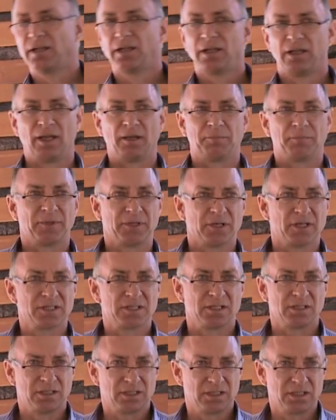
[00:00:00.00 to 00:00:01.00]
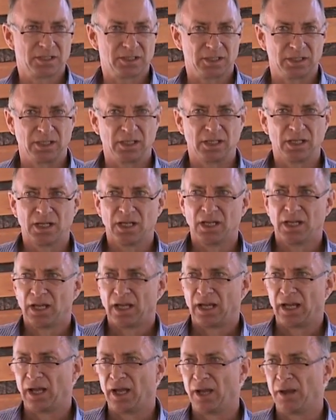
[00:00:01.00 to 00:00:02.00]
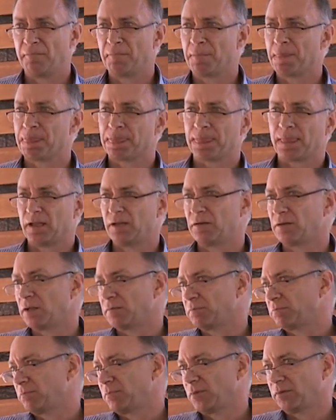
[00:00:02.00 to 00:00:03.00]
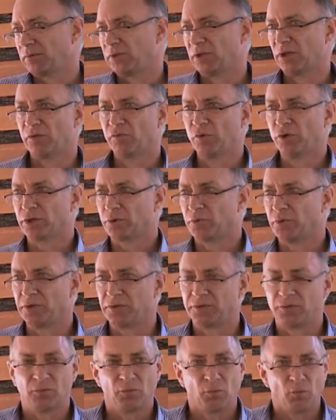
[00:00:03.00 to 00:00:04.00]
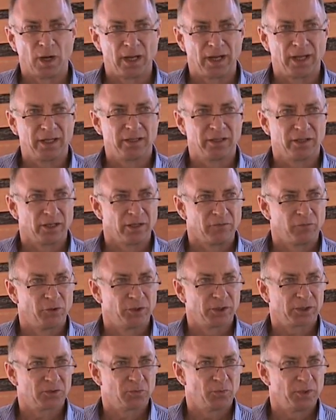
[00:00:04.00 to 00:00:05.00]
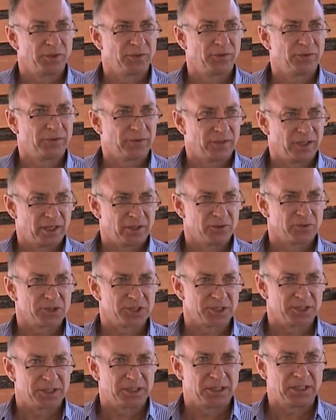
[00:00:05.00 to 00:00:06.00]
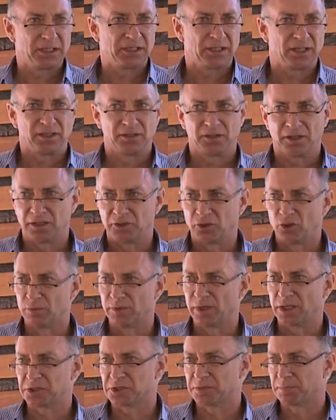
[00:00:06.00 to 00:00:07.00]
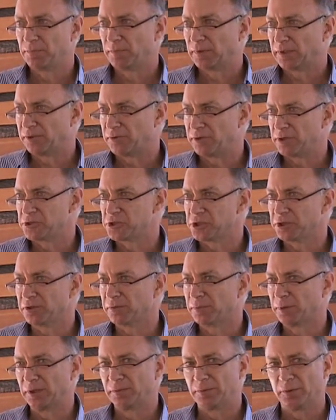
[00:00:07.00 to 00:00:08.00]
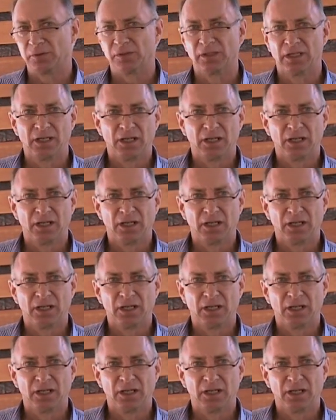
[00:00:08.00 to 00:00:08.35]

Yep, the ICDC. And you know, I've worked with Wayne and I've worked with the NLC and Gumatch and Rirajingu people